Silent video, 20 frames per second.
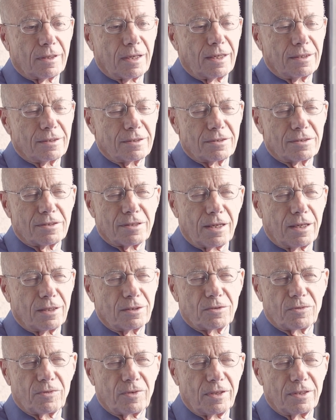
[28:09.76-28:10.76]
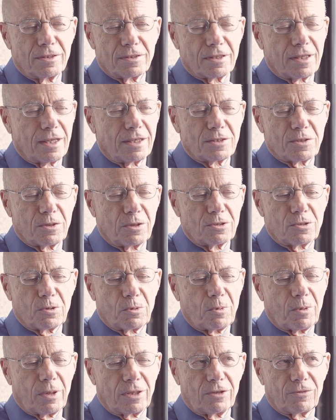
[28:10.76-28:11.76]
Thanks for these. Thanks. Those
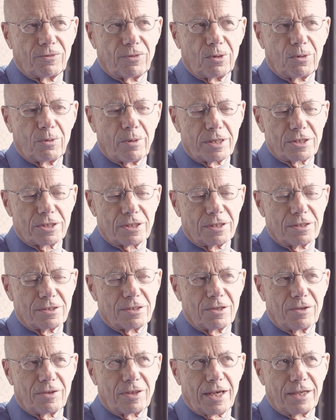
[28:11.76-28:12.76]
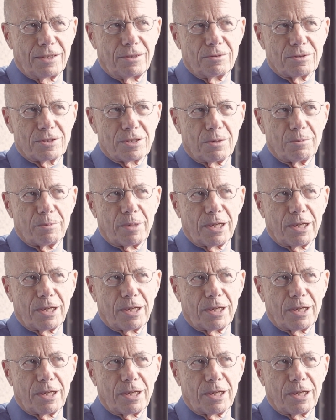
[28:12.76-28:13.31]
are wonderful questions. So thank you so